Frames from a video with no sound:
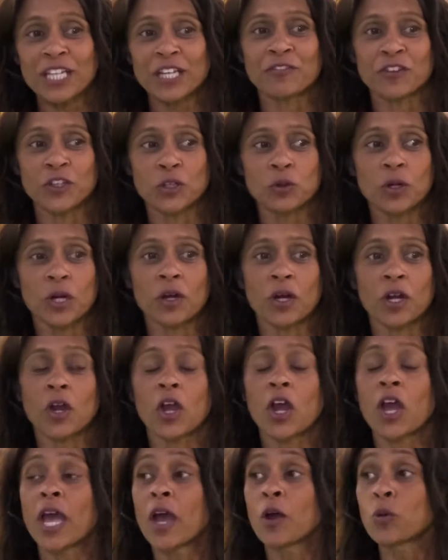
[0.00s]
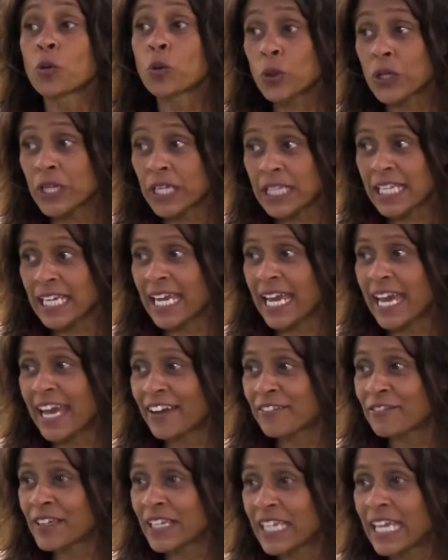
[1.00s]
if you were really
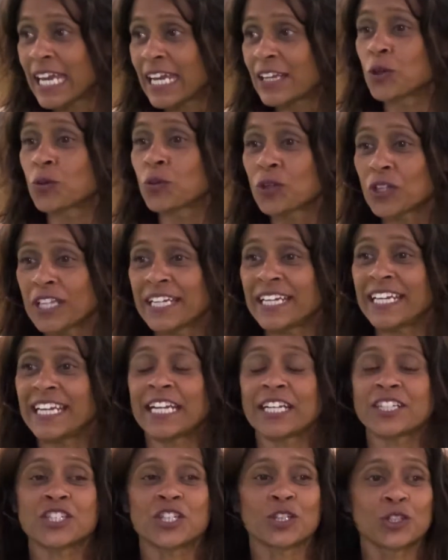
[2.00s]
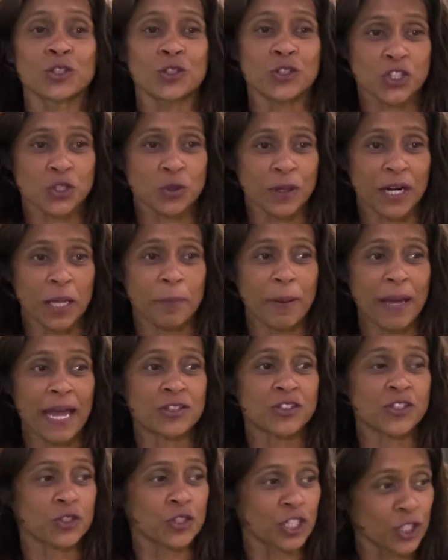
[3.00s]
heavy and you really needed to lose 20
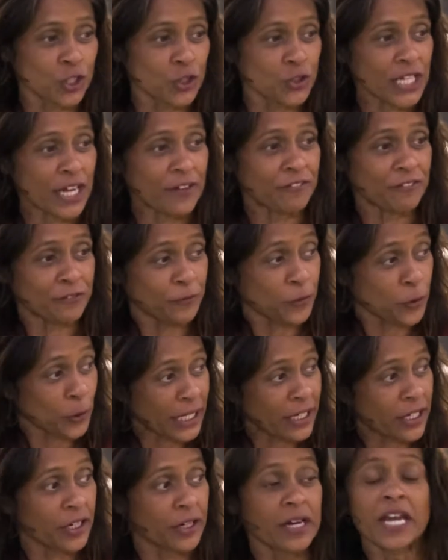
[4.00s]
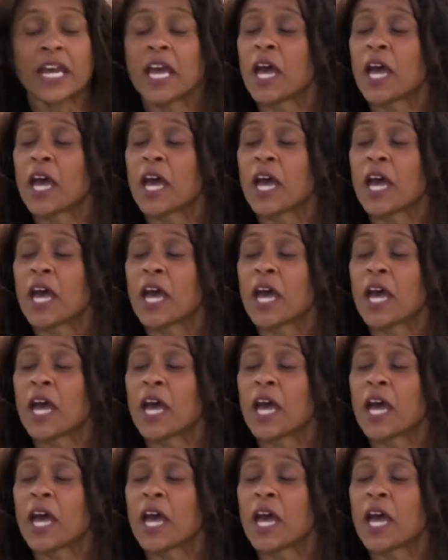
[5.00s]
pounds, you could lose that quicker.